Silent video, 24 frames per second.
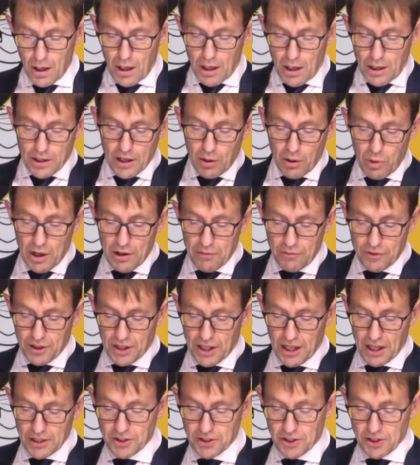Now, one of the
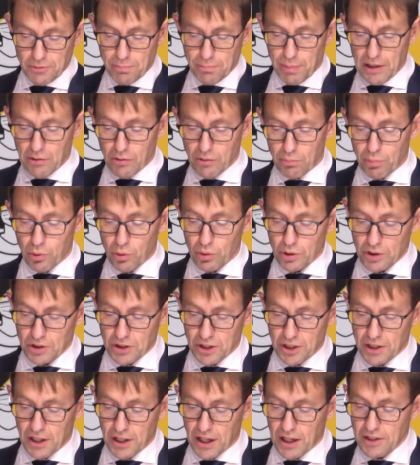cases being reported
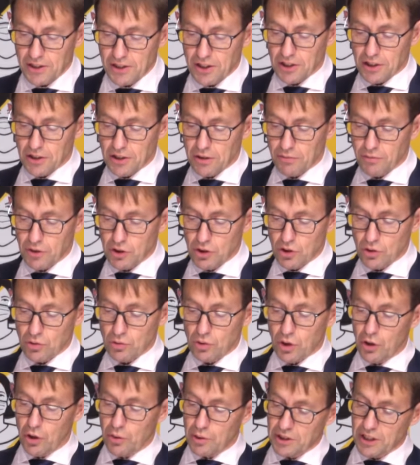today is an individual
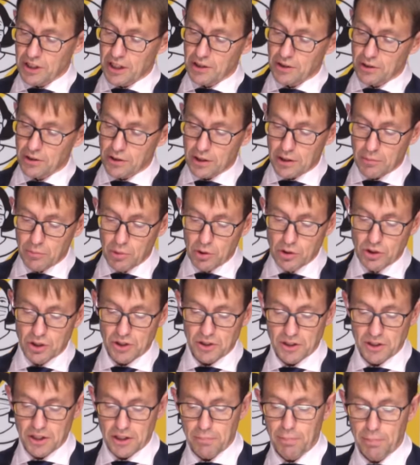who attended the
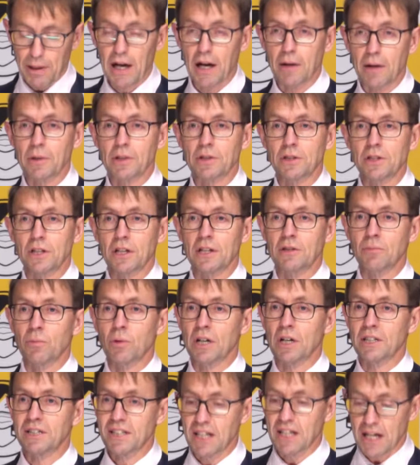emergency department at
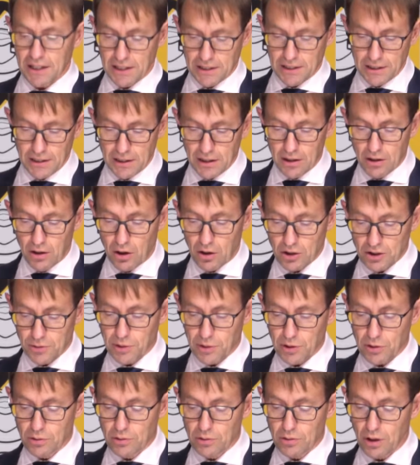Waitakere
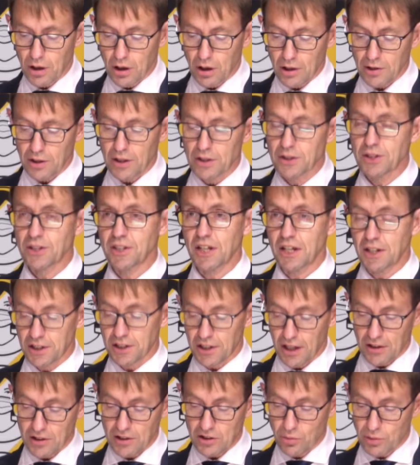Hospital on
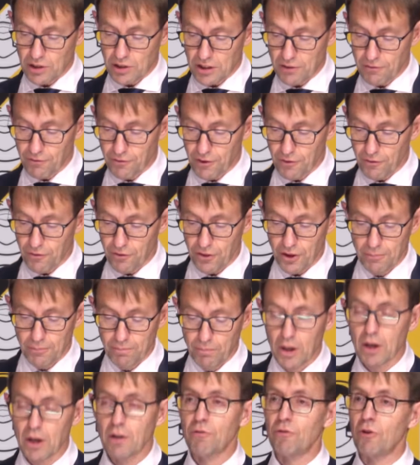Saturday the 25th
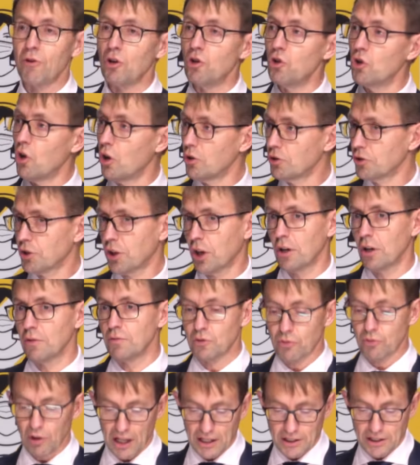for a
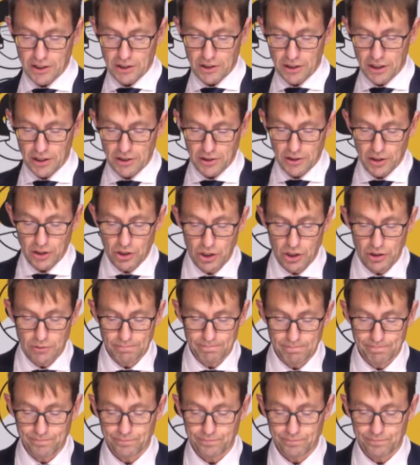non-COVID-related condition.